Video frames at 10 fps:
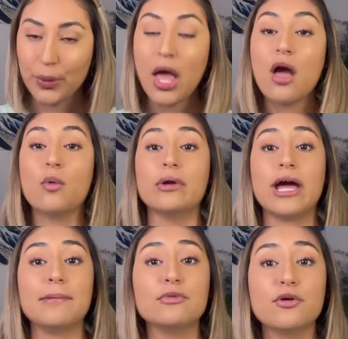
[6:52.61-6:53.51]
When I
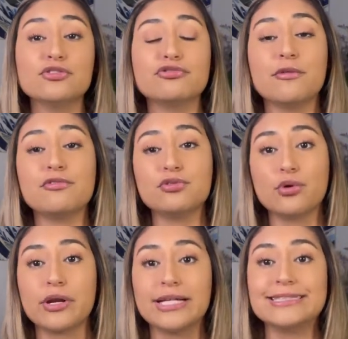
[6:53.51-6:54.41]
moved from
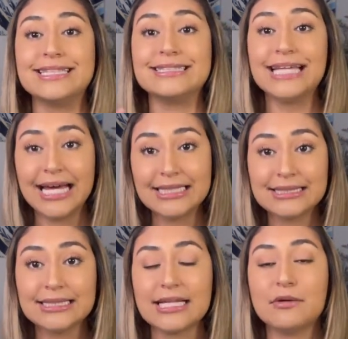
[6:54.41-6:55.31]
Florida to Texas,
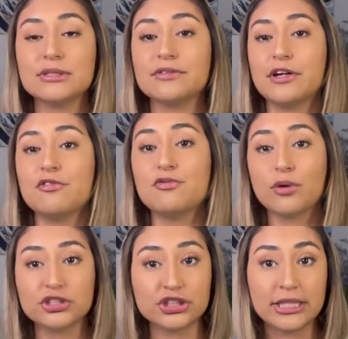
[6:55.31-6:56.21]
I was very
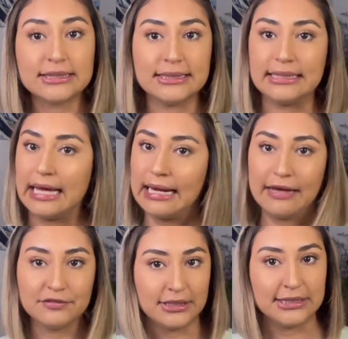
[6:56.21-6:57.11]
fortunate to not have to
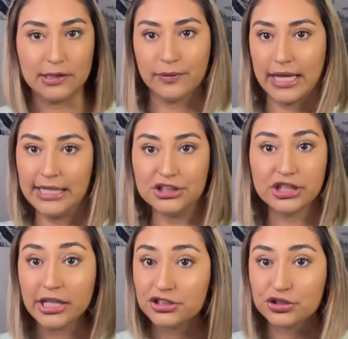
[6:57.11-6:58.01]
deal with any
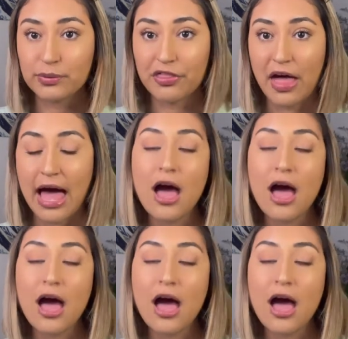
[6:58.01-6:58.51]
changes with that.